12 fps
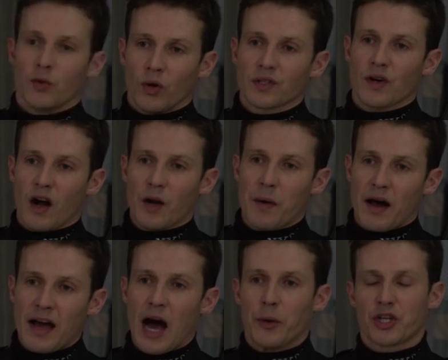want to talk about
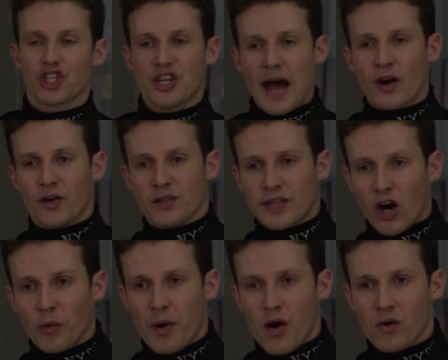how it shattered his
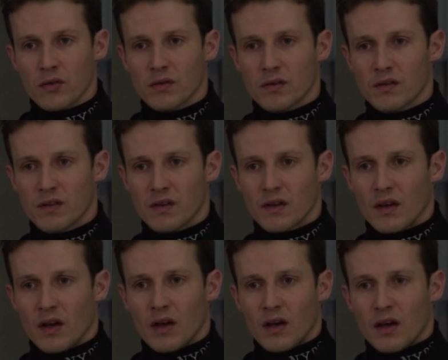elbow?
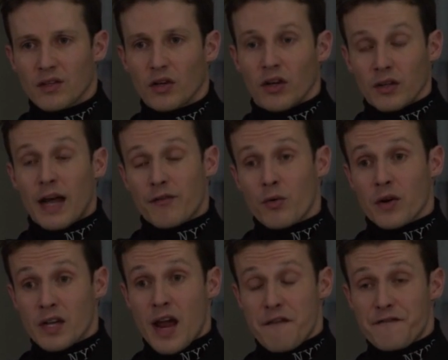So he'll never
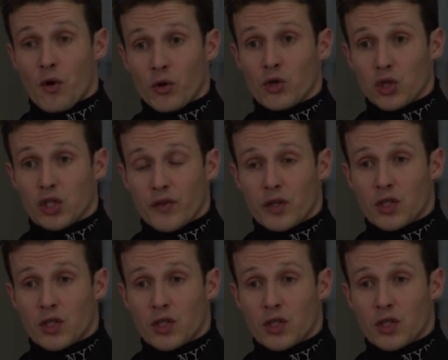regain full use of his